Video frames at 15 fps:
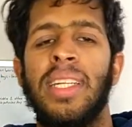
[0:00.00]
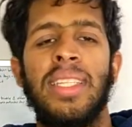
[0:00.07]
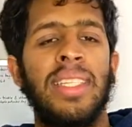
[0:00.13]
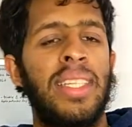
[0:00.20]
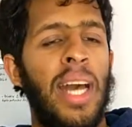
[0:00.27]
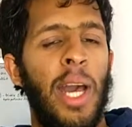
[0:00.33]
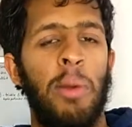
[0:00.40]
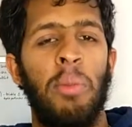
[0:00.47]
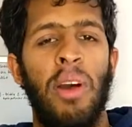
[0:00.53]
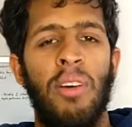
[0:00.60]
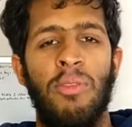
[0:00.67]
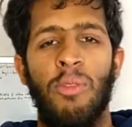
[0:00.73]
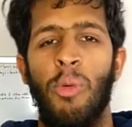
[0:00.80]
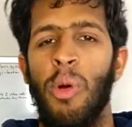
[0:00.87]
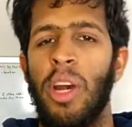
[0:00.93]
It's time
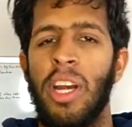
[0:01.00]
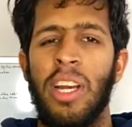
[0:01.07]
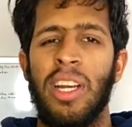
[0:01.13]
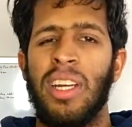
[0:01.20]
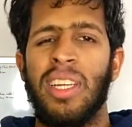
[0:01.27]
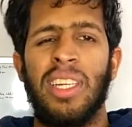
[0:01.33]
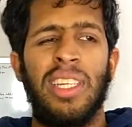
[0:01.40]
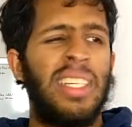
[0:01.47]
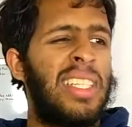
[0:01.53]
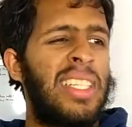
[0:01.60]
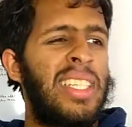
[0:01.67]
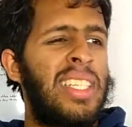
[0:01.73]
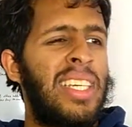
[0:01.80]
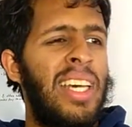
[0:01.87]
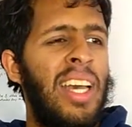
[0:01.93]
off work,
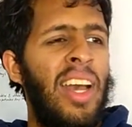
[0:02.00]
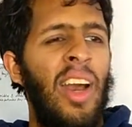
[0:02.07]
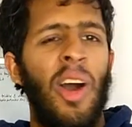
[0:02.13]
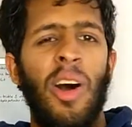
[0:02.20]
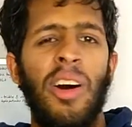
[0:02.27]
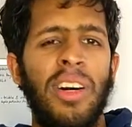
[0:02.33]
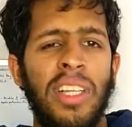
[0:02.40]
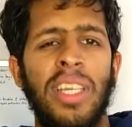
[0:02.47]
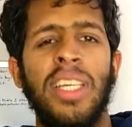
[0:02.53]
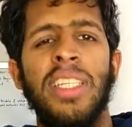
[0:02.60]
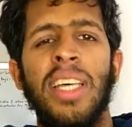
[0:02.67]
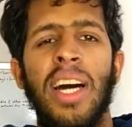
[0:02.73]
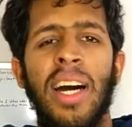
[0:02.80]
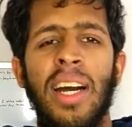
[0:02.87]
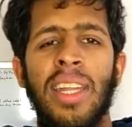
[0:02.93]
it's all
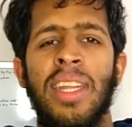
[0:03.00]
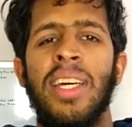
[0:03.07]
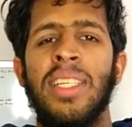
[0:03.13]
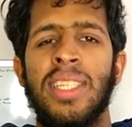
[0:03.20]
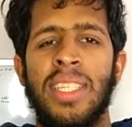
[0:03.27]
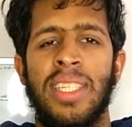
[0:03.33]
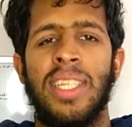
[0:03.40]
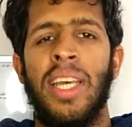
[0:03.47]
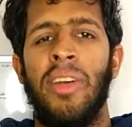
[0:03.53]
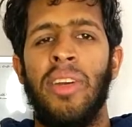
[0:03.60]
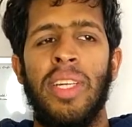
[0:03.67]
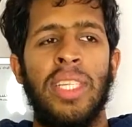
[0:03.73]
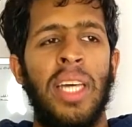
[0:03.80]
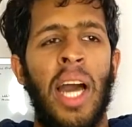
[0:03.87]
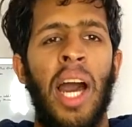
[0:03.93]
this
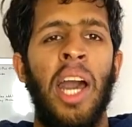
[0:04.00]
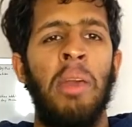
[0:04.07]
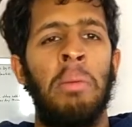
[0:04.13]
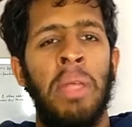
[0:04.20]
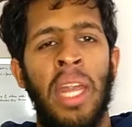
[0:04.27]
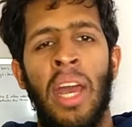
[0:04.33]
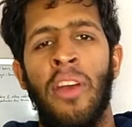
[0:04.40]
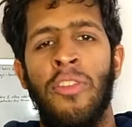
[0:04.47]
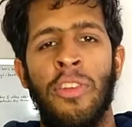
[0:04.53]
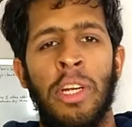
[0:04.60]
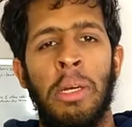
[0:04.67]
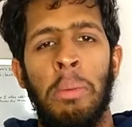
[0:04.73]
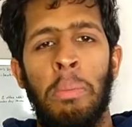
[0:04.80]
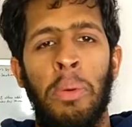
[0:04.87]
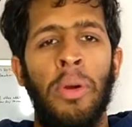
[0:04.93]
unnecessary time and
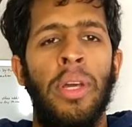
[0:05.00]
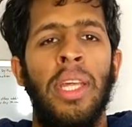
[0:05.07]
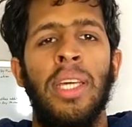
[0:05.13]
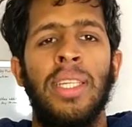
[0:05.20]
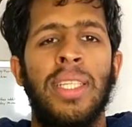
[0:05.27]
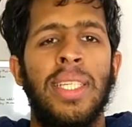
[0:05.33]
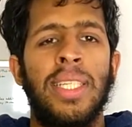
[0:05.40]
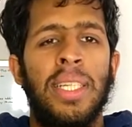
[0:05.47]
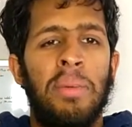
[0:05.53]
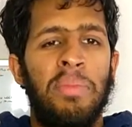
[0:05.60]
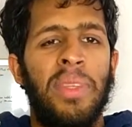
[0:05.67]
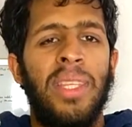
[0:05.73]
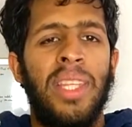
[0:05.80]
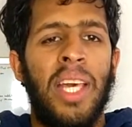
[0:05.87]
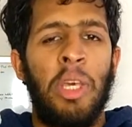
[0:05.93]
effort put into
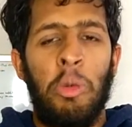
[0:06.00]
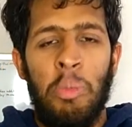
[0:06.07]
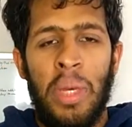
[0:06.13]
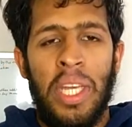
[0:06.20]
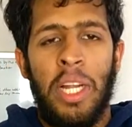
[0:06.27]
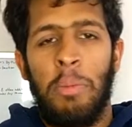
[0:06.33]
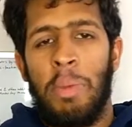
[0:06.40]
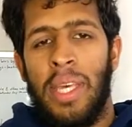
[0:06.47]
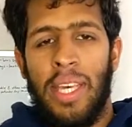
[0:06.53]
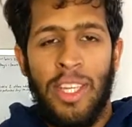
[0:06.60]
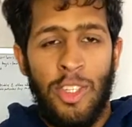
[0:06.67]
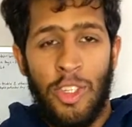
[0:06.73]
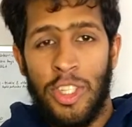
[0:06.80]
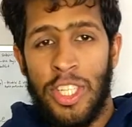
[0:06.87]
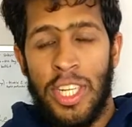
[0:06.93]
something that you may not be
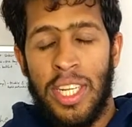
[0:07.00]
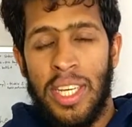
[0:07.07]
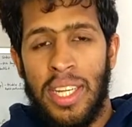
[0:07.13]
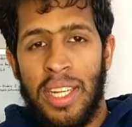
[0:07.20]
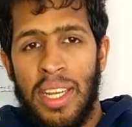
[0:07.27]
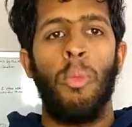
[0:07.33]
interested in.